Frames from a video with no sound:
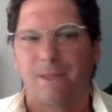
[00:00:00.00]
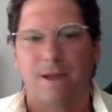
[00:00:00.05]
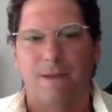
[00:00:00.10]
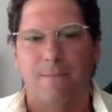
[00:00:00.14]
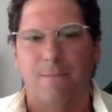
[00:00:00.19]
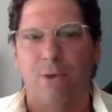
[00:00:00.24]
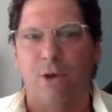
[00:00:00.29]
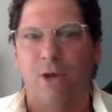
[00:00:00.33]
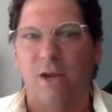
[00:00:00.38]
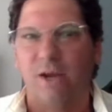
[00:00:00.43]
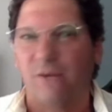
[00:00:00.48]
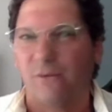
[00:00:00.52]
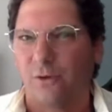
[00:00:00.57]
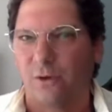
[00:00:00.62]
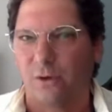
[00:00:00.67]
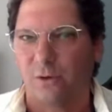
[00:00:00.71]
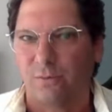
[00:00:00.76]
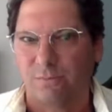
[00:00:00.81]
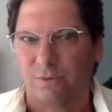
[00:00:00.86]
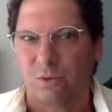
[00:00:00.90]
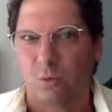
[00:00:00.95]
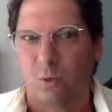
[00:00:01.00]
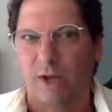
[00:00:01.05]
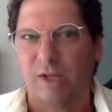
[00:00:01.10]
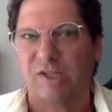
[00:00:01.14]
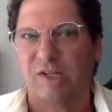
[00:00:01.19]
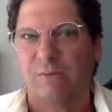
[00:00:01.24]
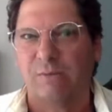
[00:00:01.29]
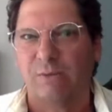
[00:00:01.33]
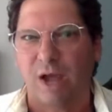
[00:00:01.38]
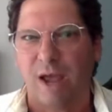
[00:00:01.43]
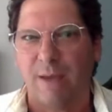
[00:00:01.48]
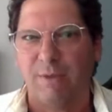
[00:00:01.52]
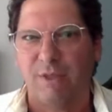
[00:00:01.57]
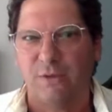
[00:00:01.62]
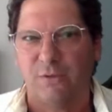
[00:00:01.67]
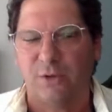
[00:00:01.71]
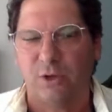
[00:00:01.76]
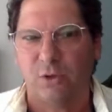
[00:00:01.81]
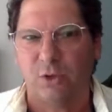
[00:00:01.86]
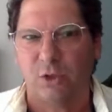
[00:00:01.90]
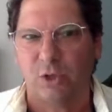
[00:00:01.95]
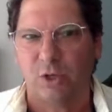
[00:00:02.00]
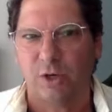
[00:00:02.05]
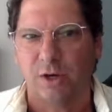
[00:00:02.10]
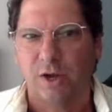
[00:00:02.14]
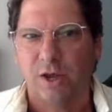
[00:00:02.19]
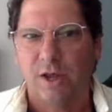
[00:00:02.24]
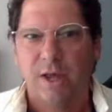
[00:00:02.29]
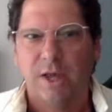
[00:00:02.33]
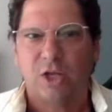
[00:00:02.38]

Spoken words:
buoyant for quite some time in the future.